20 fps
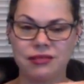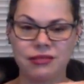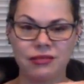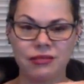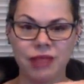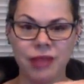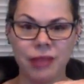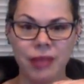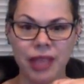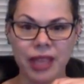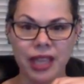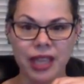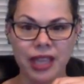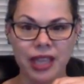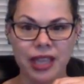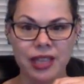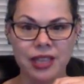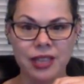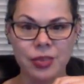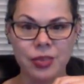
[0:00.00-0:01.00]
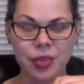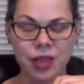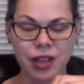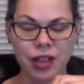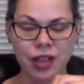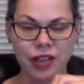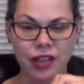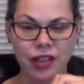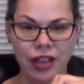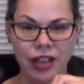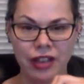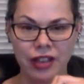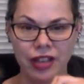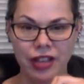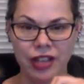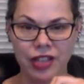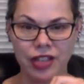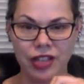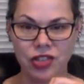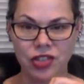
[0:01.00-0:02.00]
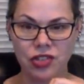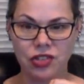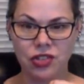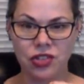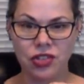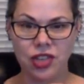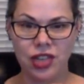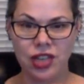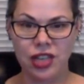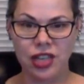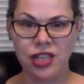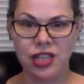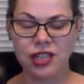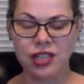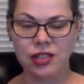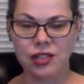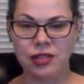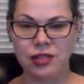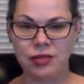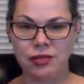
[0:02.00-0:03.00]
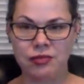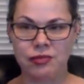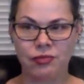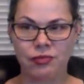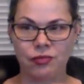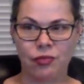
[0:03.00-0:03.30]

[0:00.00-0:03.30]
My, my kids walk around and do the Negan,